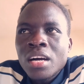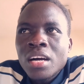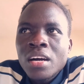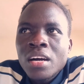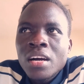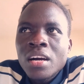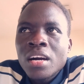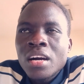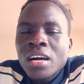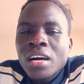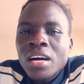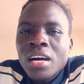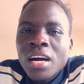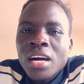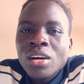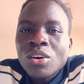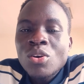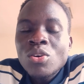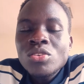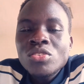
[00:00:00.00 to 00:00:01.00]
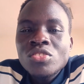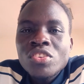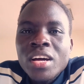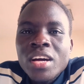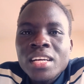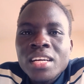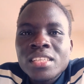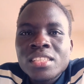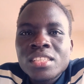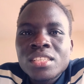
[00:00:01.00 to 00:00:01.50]
a contract
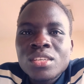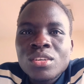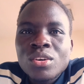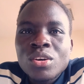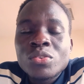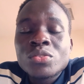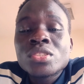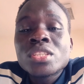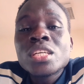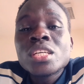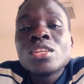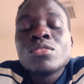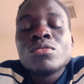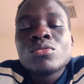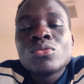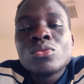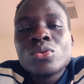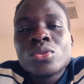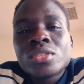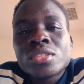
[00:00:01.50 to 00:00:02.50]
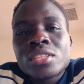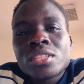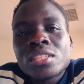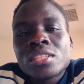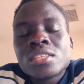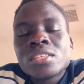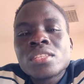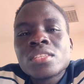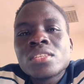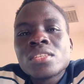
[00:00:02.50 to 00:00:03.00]
of sale of goods
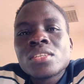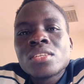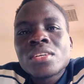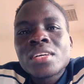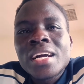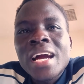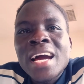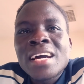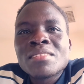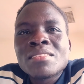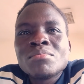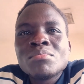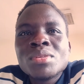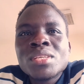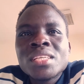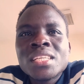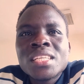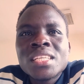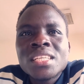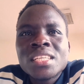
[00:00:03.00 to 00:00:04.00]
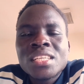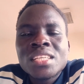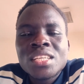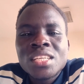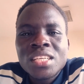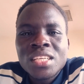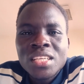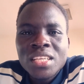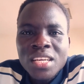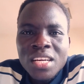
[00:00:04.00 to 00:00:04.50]
can be
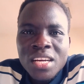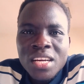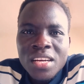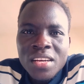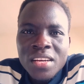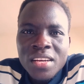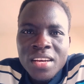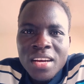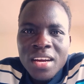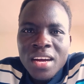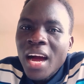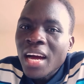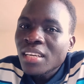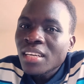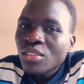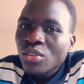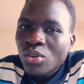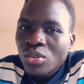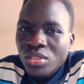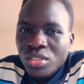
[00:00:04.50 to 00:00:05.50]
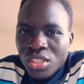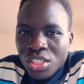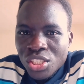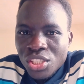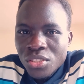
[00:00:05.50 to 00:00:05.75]
unconditional